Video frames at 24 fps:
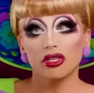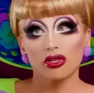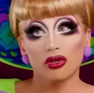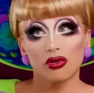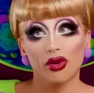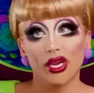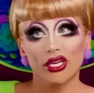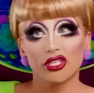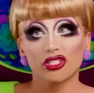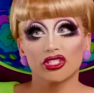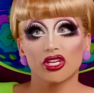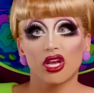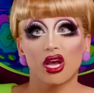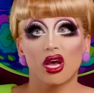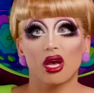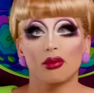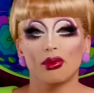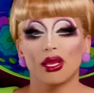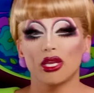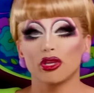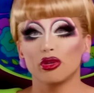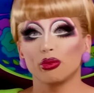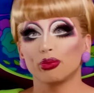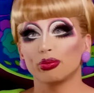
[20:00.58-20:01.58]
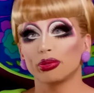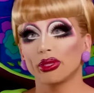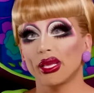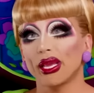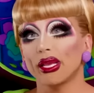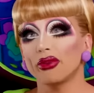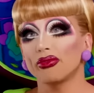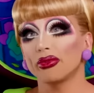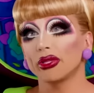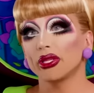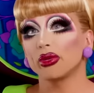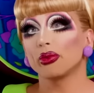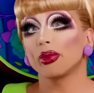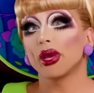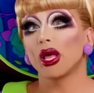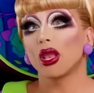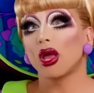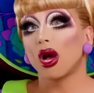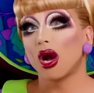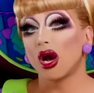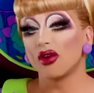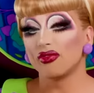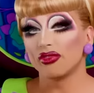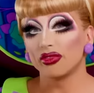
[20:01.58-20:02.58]
a great job and you played really well
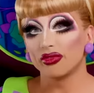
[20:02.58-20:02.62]
off